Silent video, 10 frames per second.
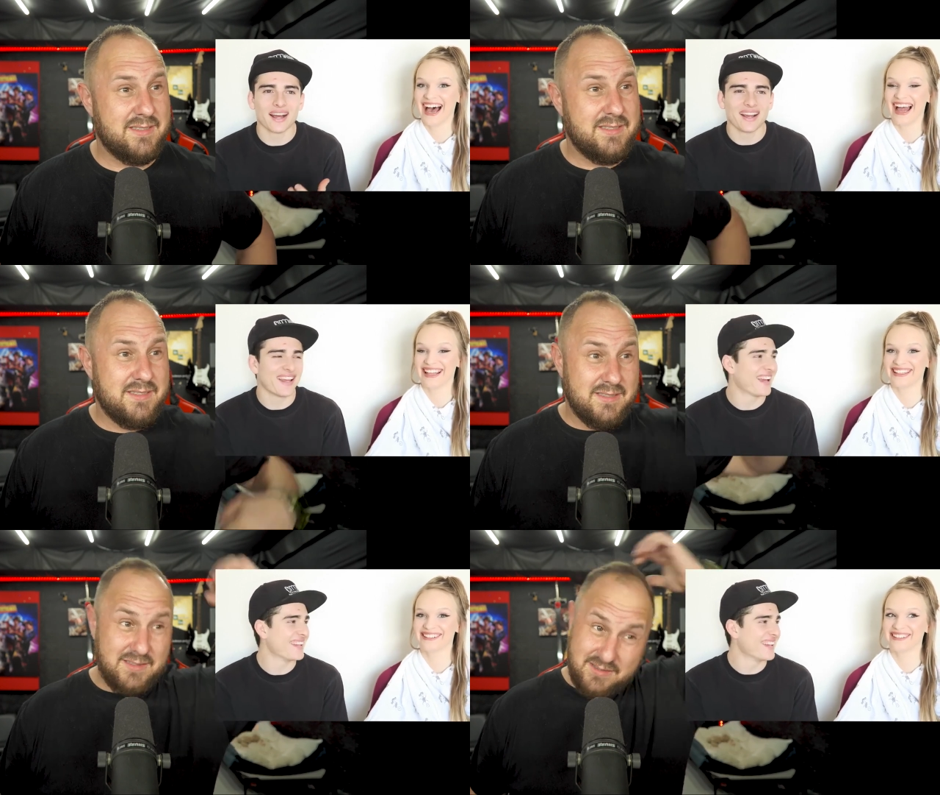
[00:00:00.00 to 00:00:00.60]
Speaker 1: I,
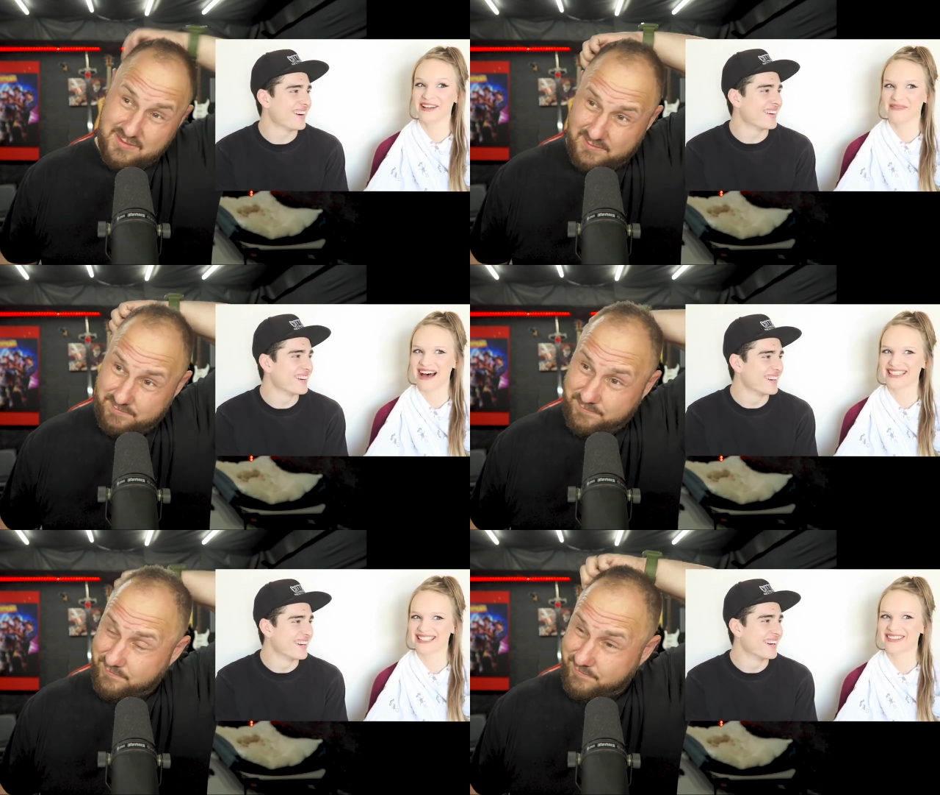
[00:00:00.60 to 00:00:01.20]
I really I
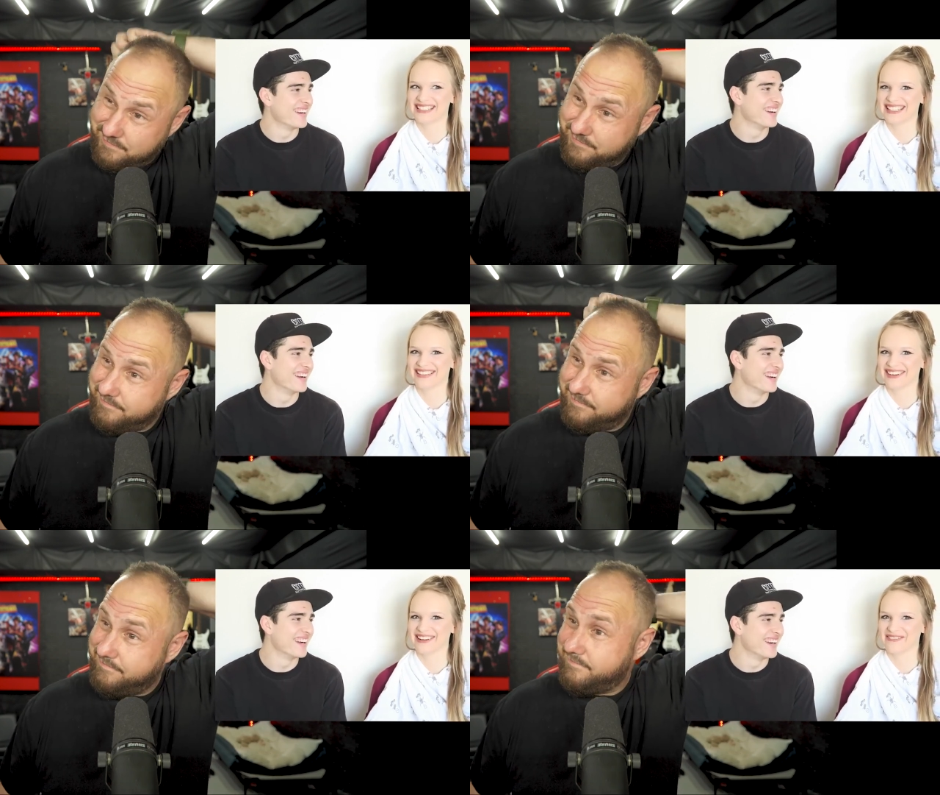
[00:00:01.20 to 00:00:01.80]
imagine them sitting
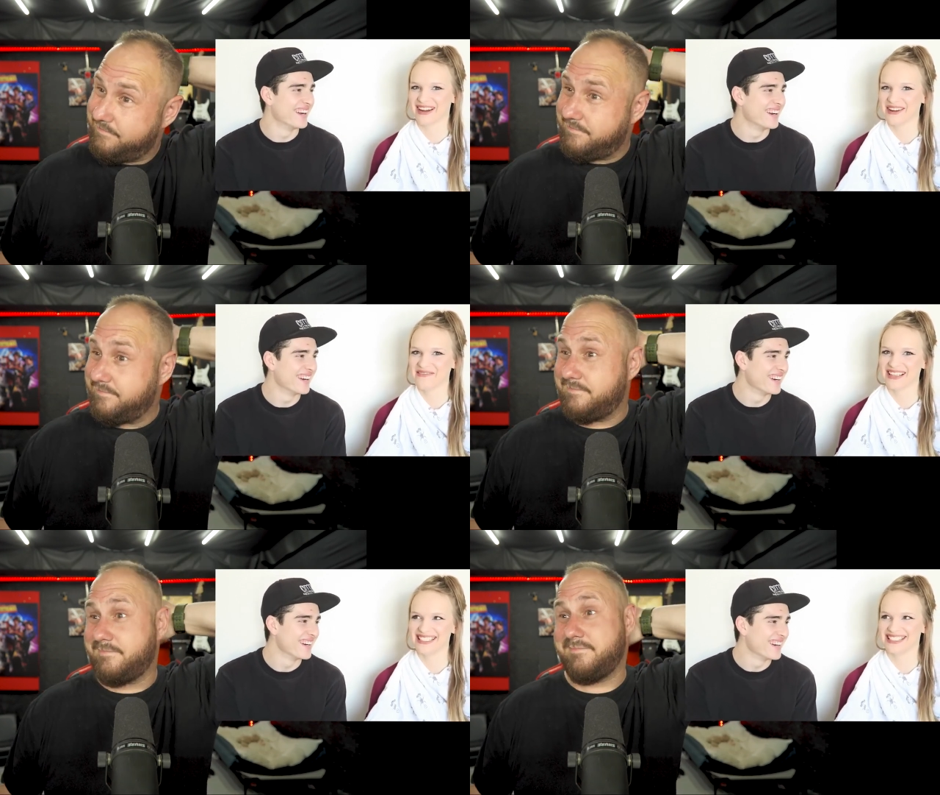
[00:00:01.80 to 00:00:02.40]
around the
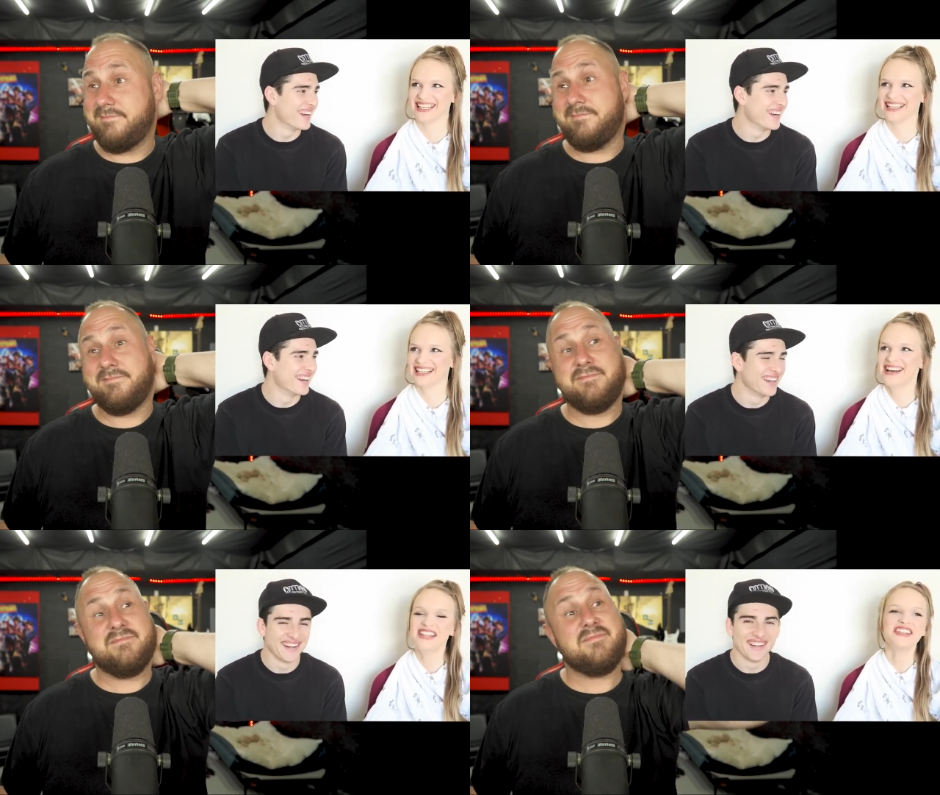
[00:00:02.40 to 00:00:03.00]
fireplace, like,
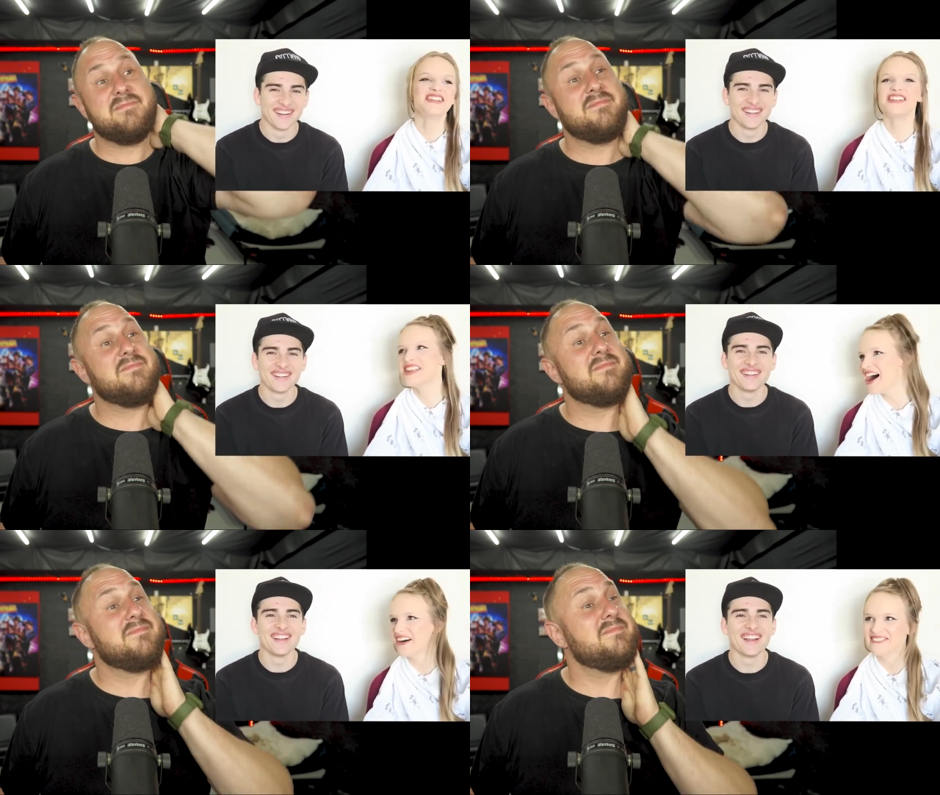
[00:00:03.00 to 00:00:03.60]

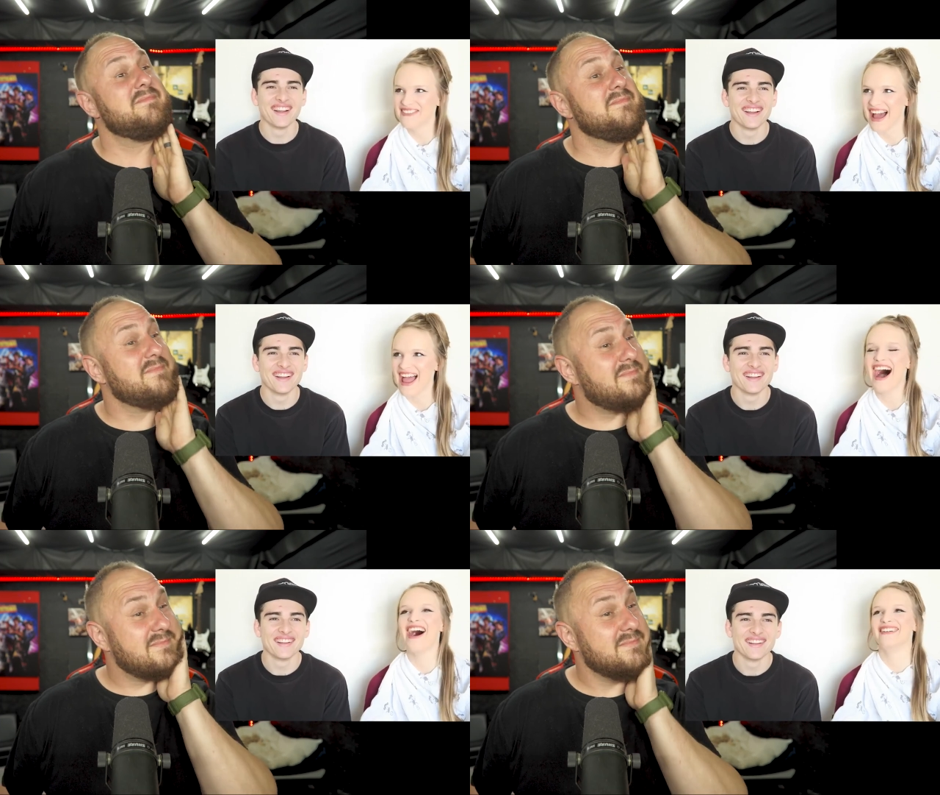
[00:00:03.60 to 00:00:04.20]
no
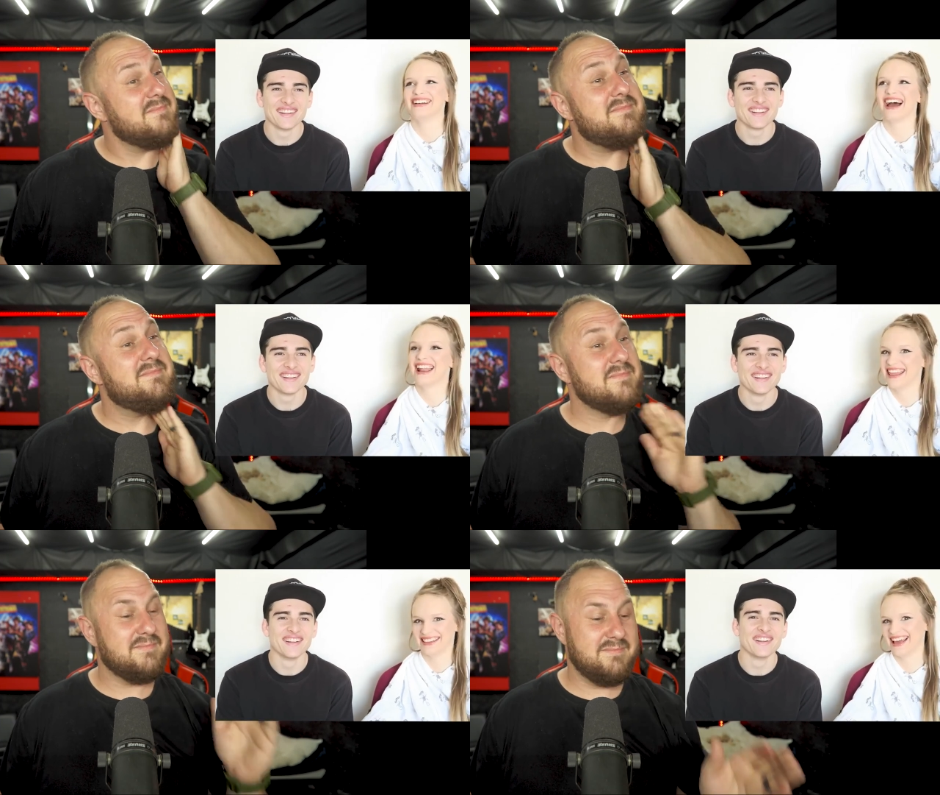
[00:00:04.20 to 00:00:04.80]
way. Oh my
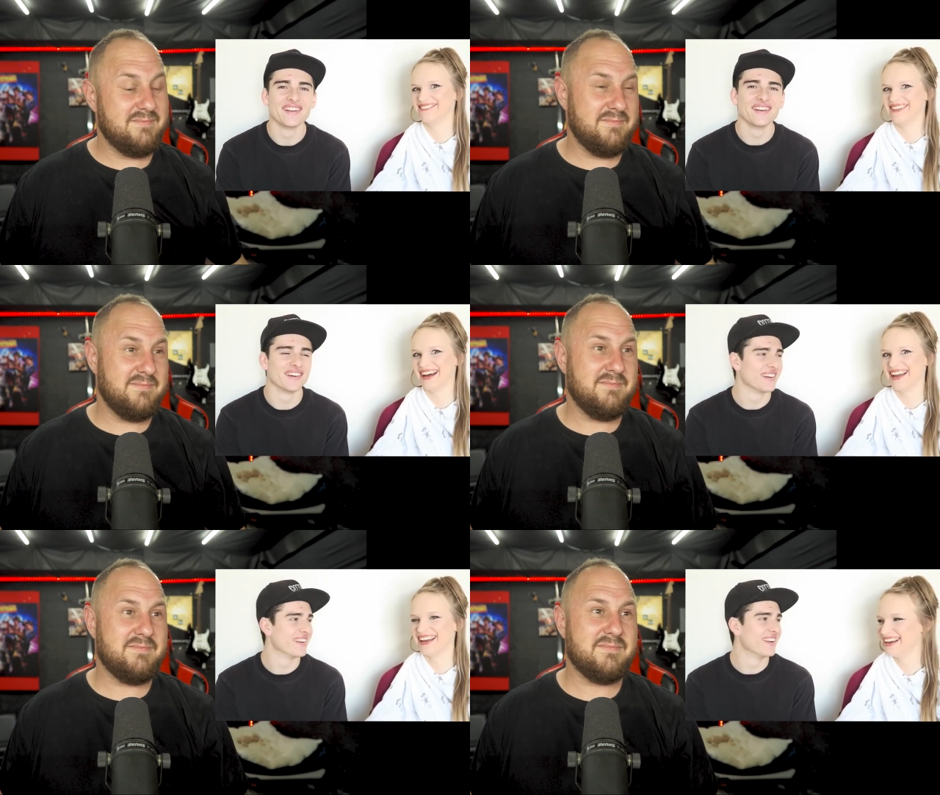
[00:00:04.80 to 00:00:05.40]
god! And then
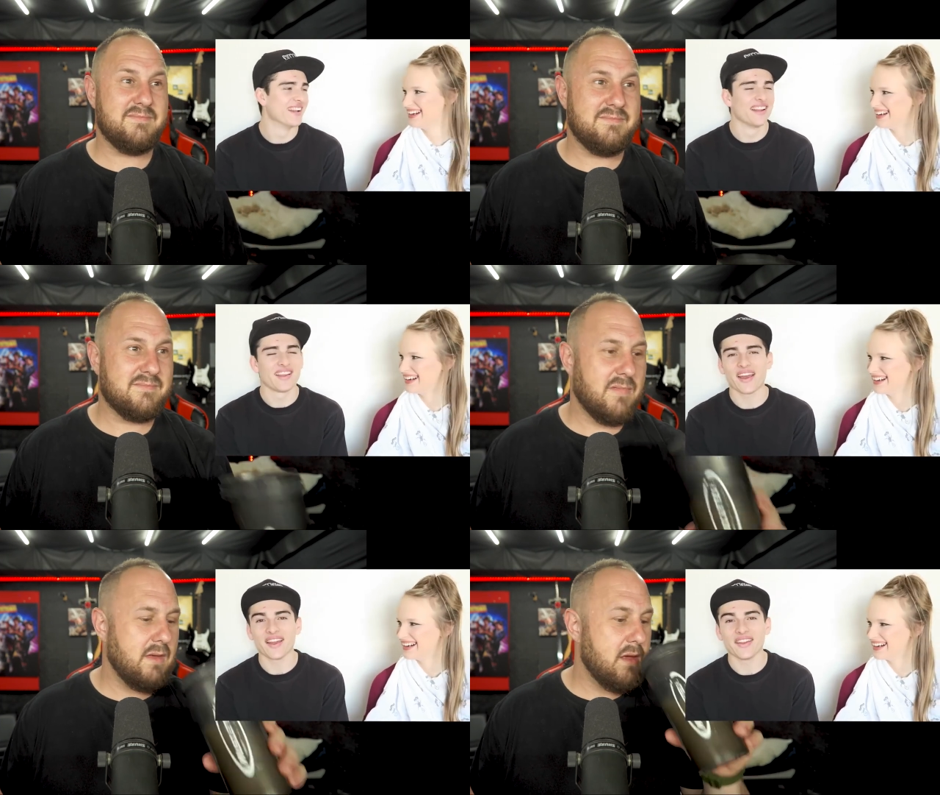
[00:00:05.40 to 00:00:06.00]
what?
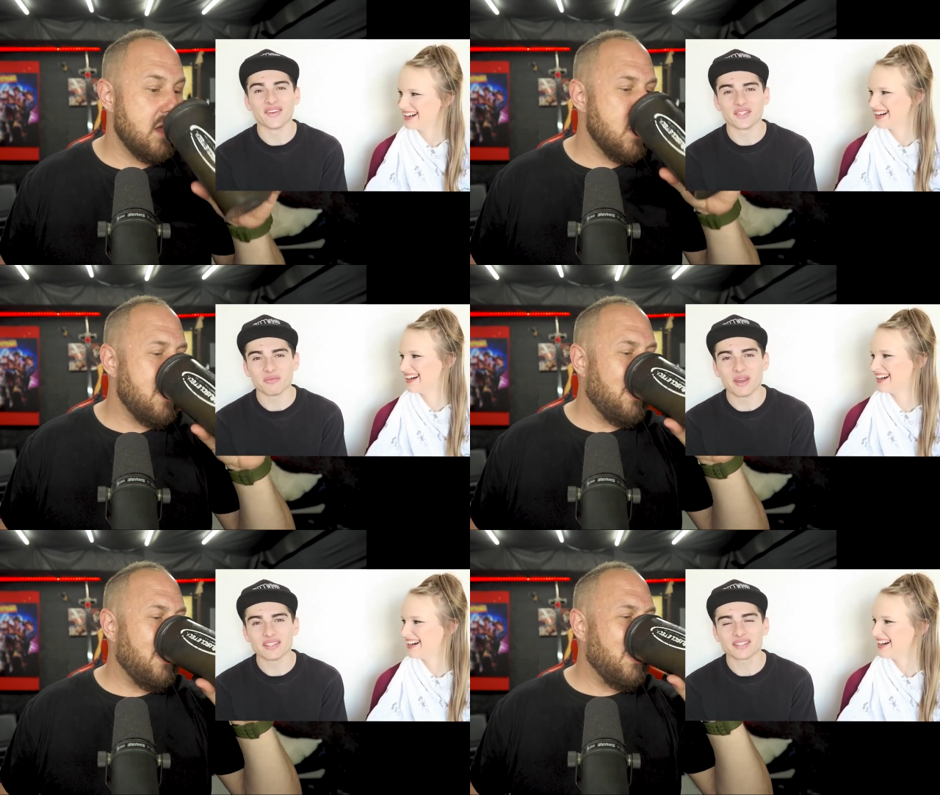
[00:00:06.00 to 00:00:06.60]
Speaker 2: Yeah, I know. So
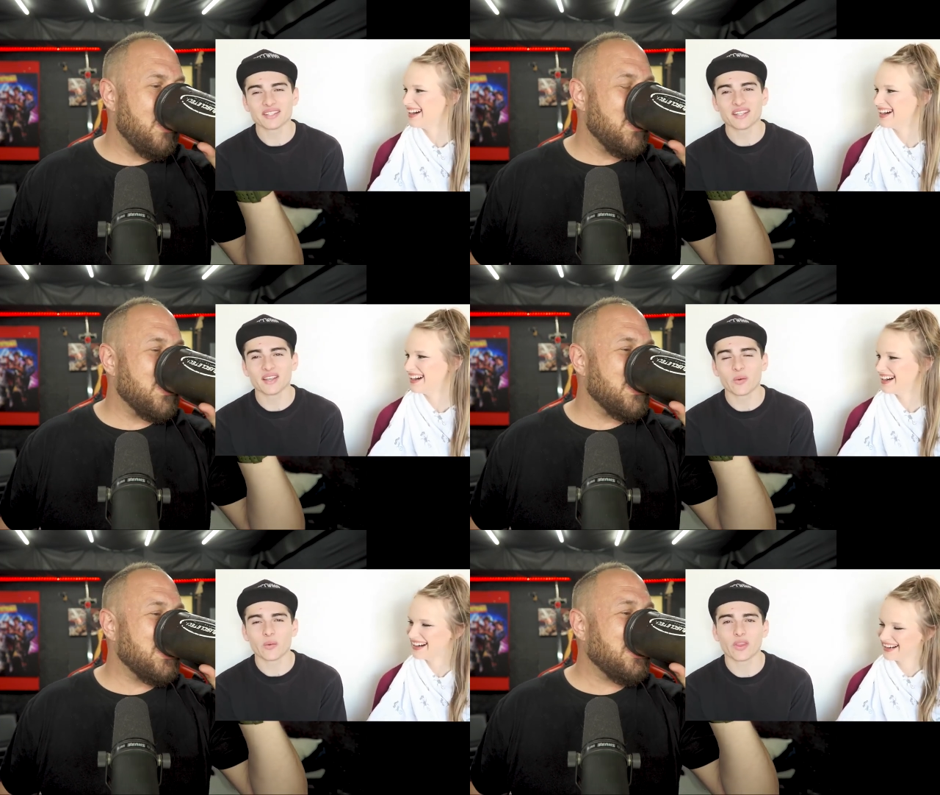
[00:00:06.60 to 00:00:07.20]
basically,